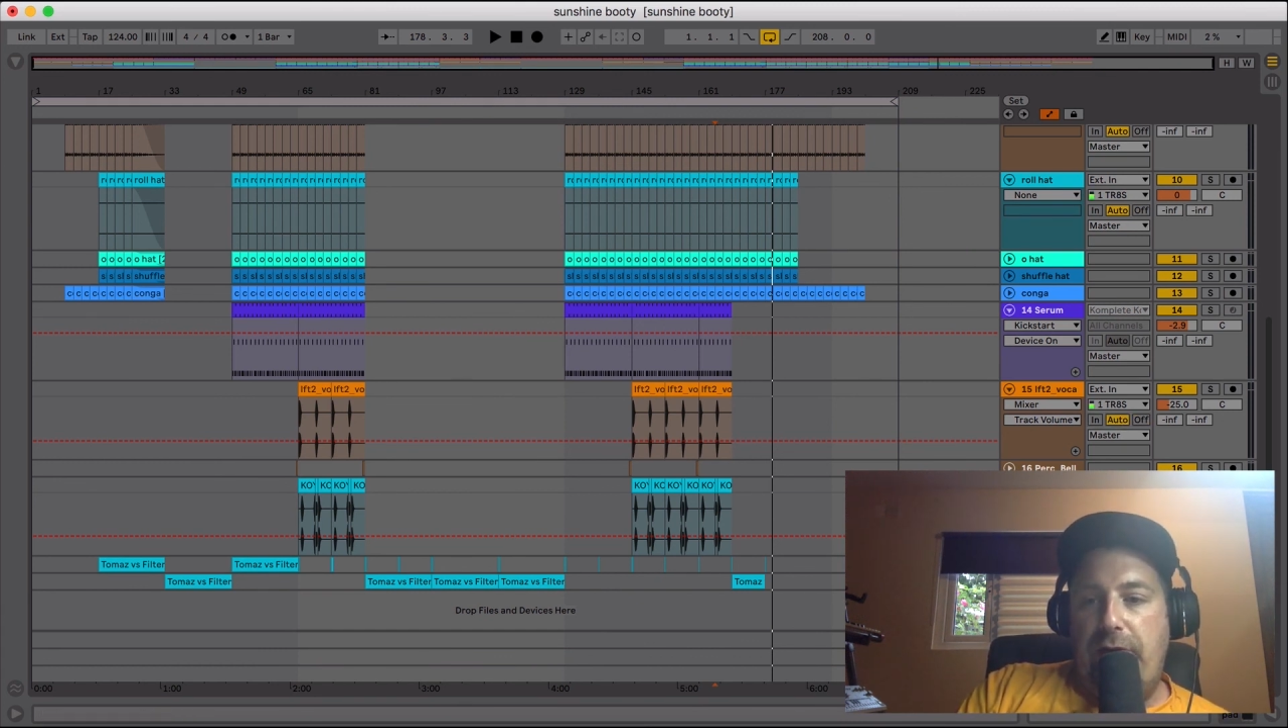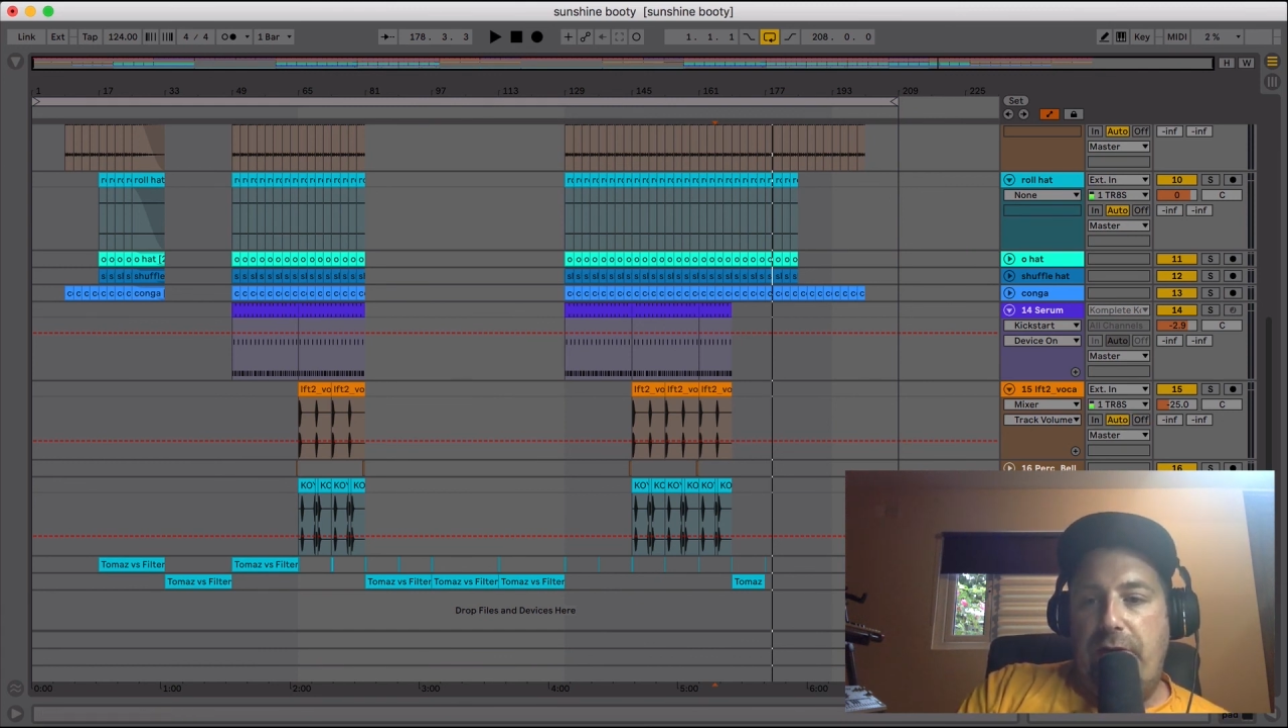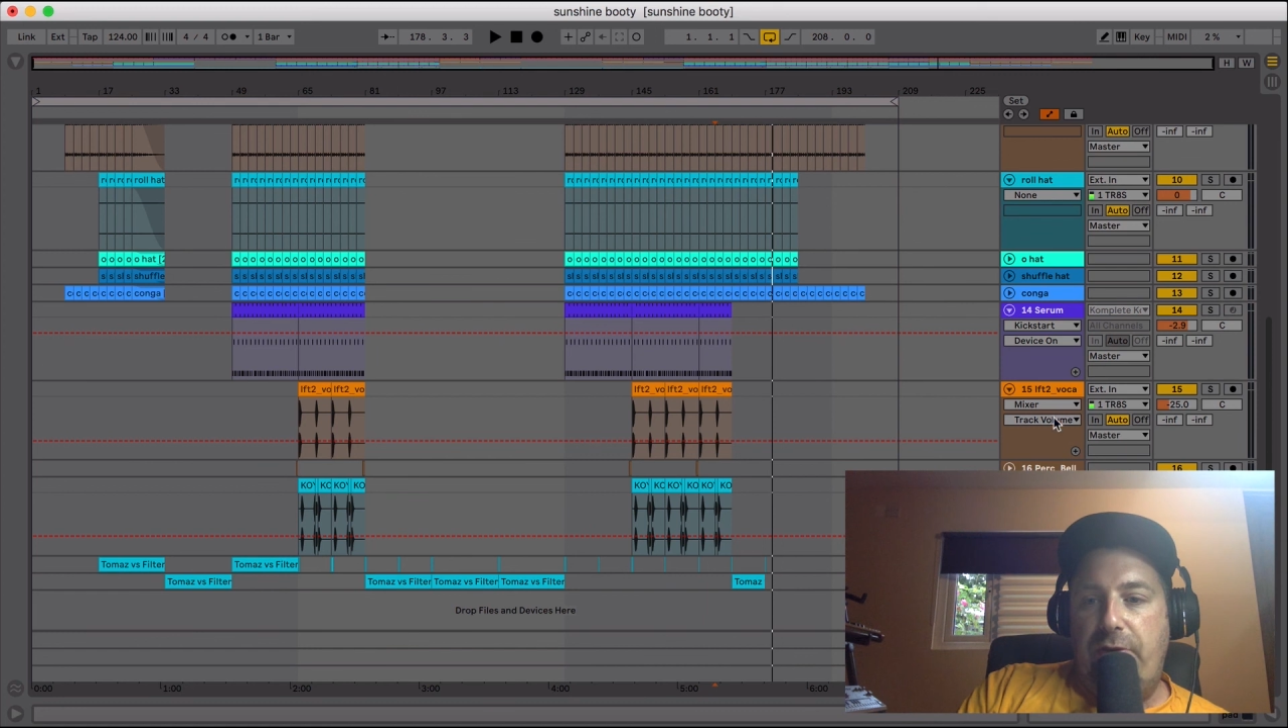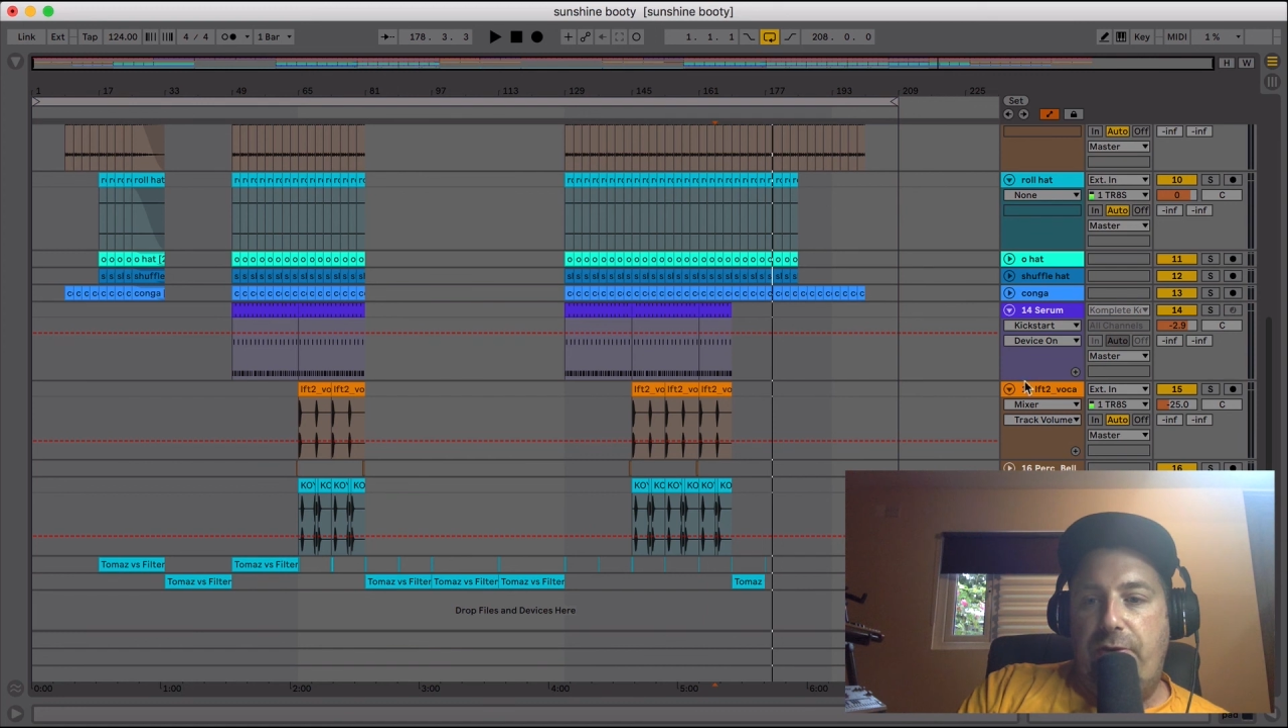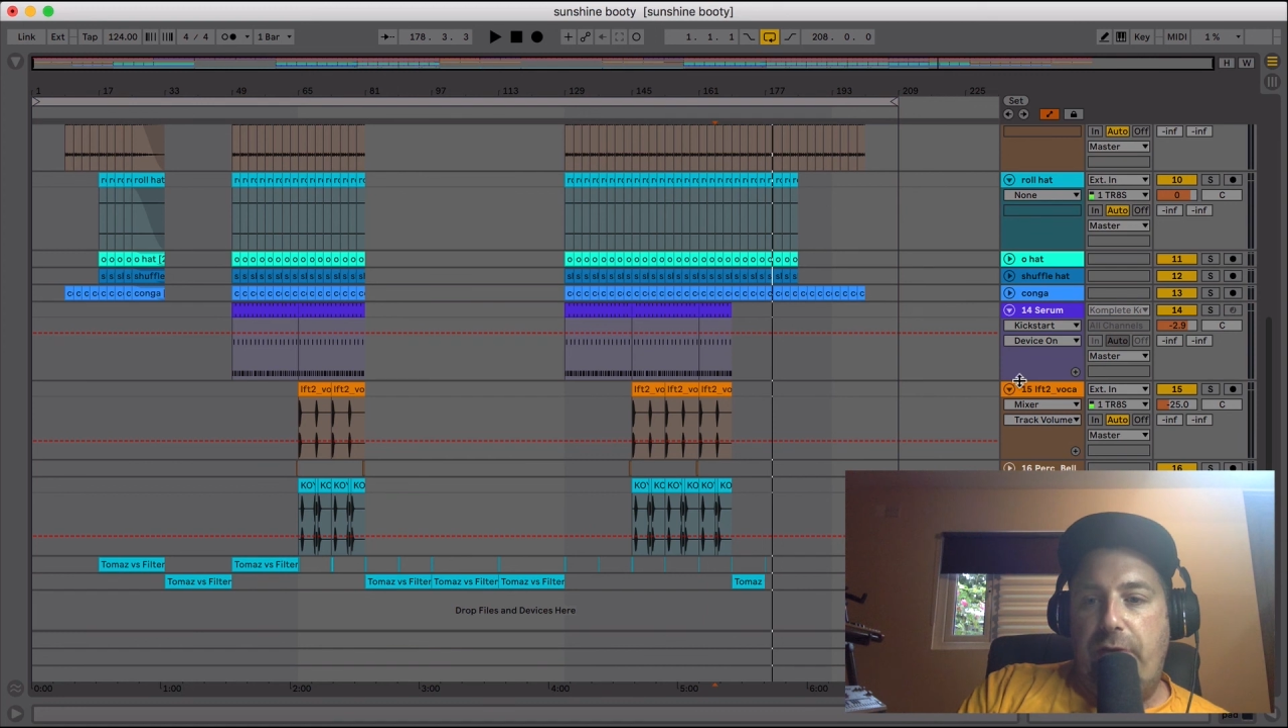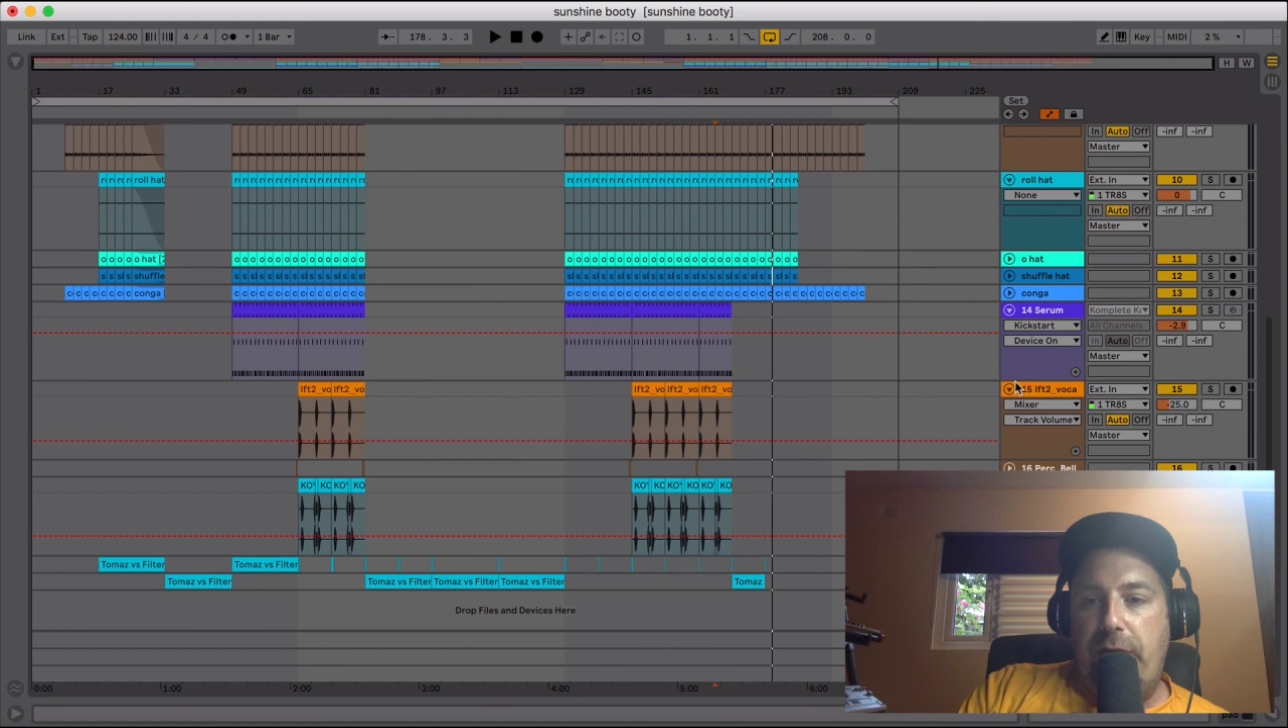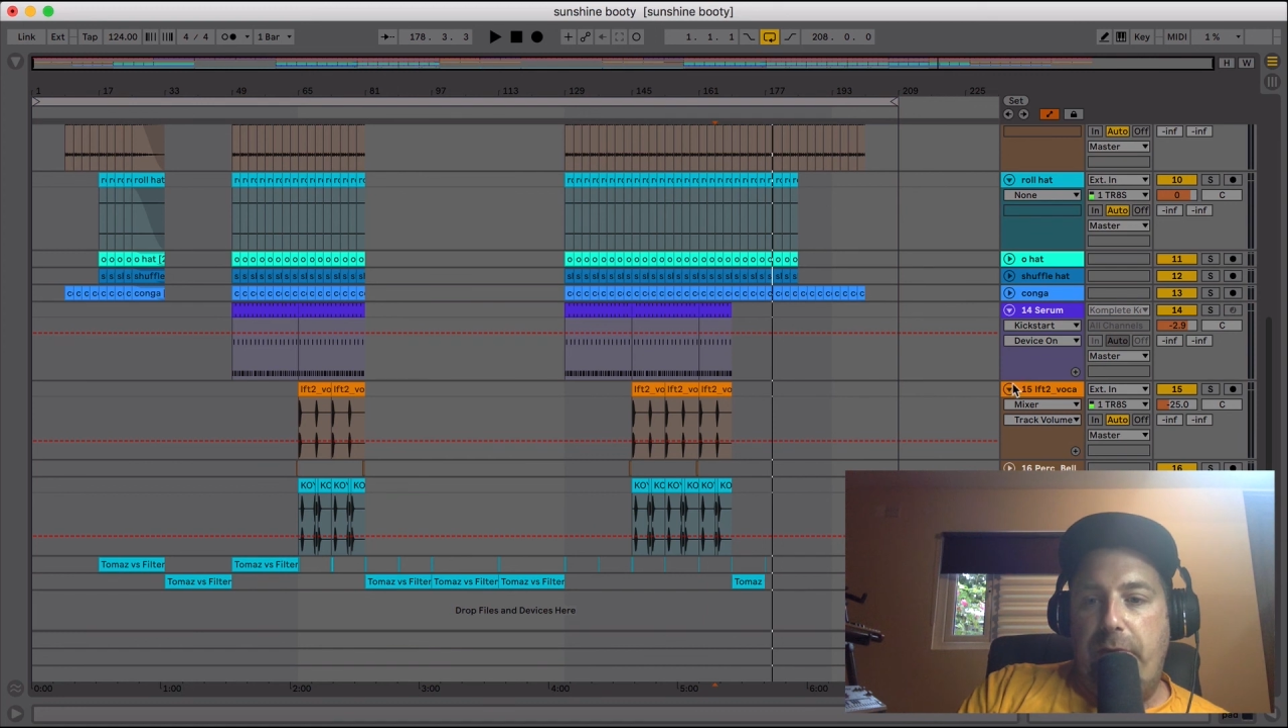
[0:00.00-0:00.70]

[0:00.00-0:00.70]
this track